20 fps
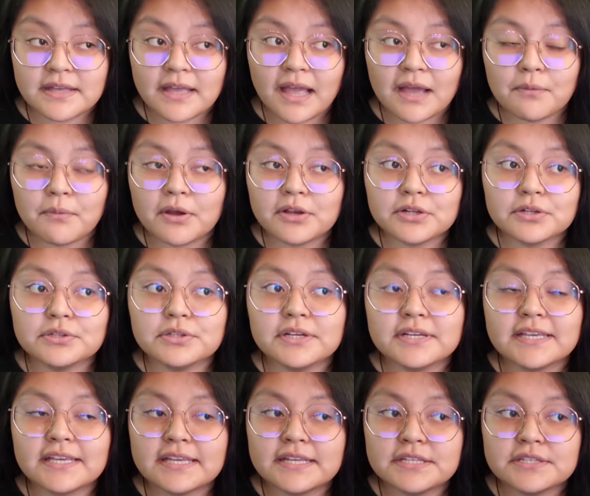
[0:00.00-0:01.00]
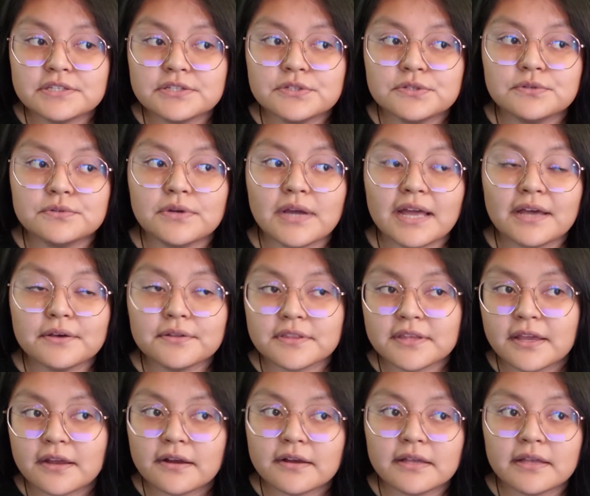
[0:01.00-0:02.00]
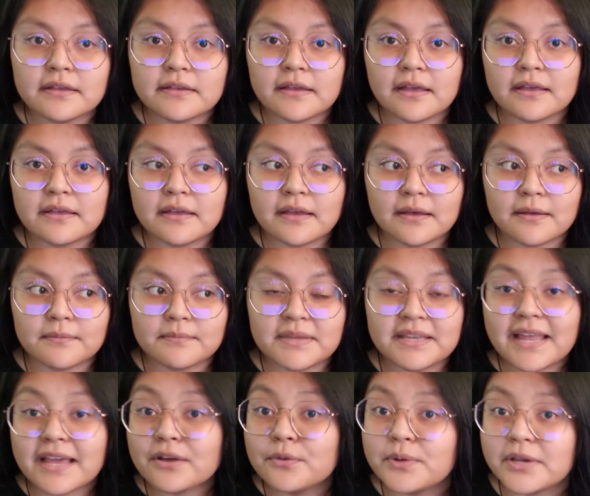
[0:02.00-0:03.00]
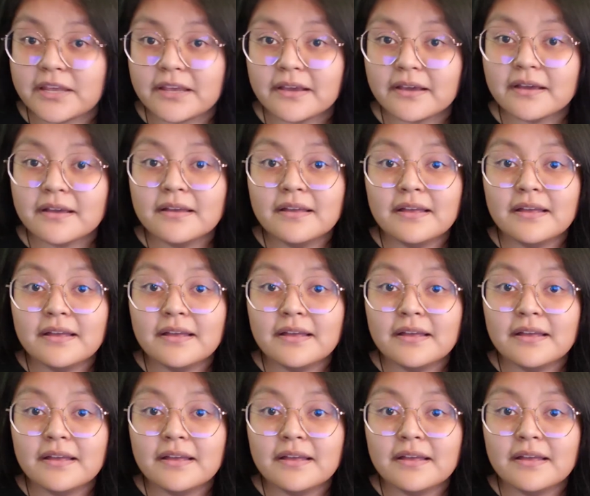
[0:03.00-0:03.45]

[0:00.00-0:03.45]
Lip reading: I want to look into healthcare inequity,